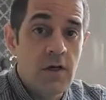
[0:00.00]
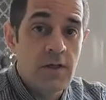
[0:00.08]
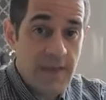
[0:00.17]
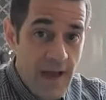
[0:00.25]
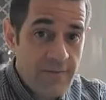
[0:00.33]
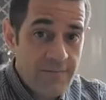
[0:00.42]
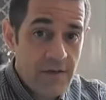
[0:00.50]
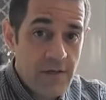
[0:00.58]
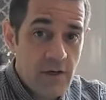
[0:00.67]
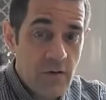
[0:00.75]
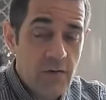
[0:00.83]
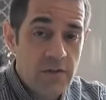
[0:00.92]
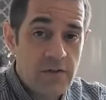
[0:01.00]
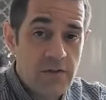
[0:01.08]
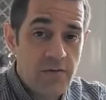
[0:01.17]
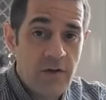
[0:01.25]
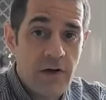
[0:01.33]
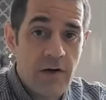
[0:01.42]
that video, which is
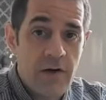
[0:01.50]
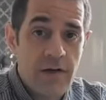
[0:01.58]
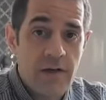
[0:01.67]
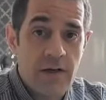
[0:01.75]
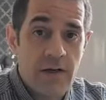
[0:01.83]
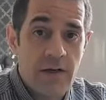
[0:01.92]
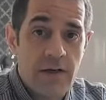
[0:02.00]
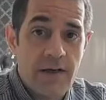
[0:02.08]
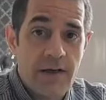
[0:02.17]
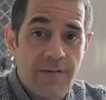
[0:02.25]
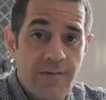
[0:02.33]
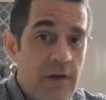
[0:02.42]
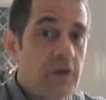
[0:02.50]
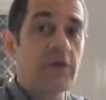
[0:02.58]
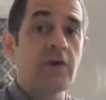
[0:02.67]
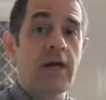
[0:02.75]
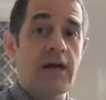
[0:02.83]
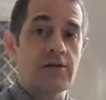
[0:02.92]
very
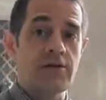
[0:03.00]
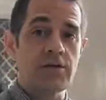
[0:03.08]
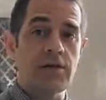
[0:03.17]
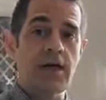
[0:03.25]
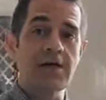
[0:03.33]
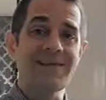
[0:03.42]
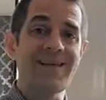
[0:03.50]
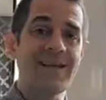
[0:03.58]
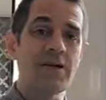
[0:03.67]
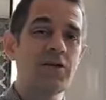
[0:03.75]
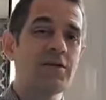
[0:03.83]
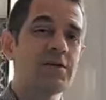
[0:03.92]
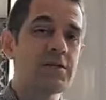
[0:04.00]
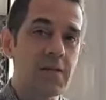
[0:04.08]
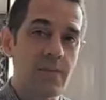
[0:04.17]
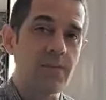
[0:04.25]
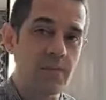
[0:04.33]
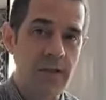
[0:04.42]
good exercise and a good
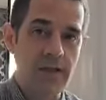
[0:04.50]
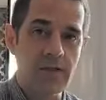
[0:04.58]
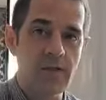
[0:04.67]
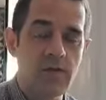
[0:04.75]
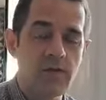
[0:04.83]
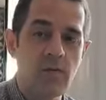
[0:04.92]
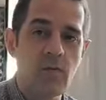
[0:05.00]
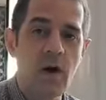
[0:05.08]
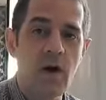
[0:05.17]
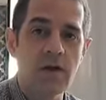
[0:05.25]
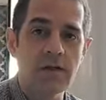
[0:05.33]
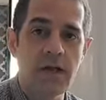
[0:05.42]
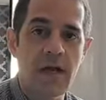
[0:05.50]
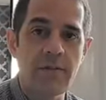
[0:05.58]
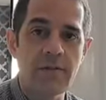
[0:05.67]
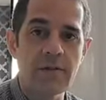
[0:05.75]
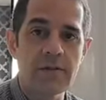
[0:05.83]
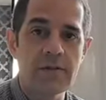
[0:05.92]
supplement to the wall
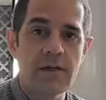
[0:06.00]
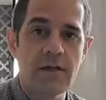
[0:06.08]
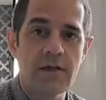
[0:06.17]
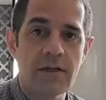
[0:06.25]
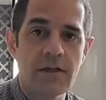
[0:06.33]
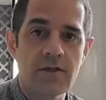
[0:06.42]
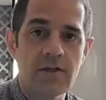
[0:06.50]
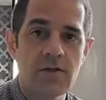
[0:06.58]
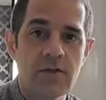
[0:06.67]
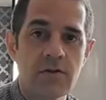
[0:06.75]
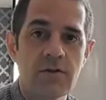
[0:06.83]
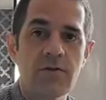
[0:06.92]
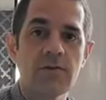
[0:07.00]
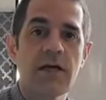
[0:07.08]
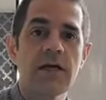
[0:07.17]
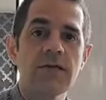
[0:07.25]
diamonds that I showed you last